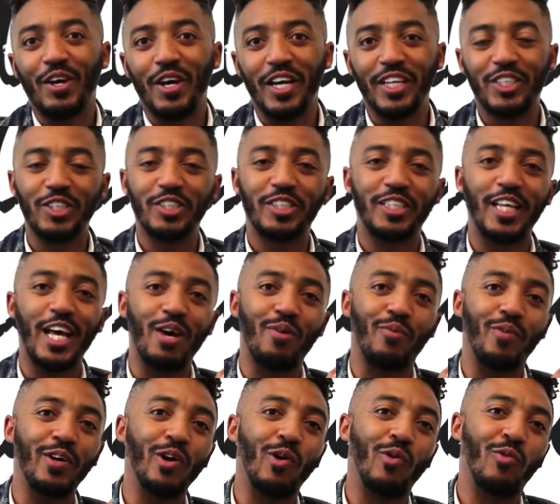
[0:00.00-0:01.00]
It's just
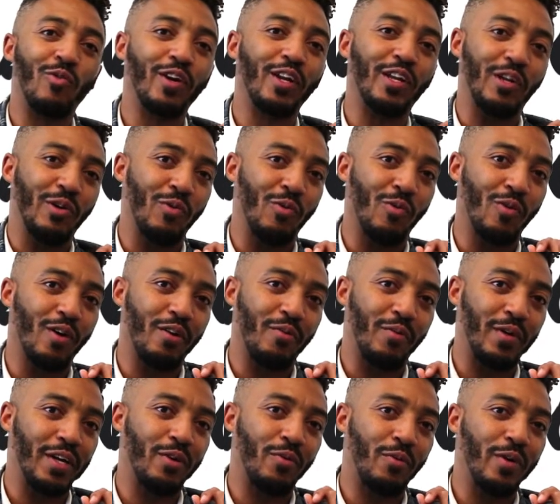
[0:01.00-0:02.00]
that we don't really
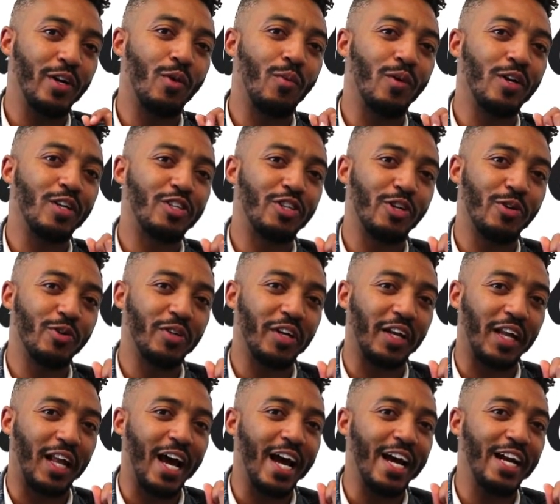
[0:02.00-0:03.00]
want, we don't want to turn
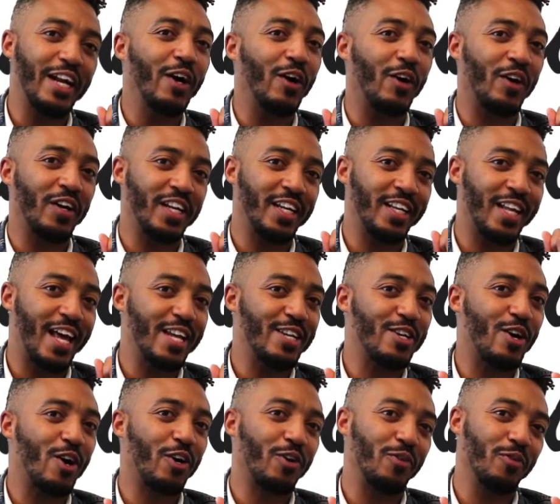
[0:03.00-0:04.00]
the light on in that
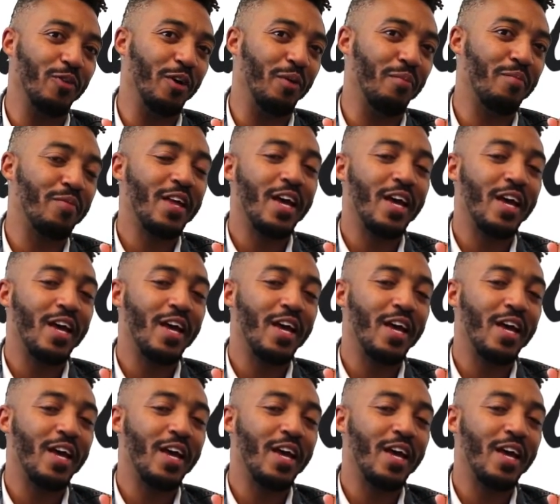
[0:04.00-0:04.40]
dark room.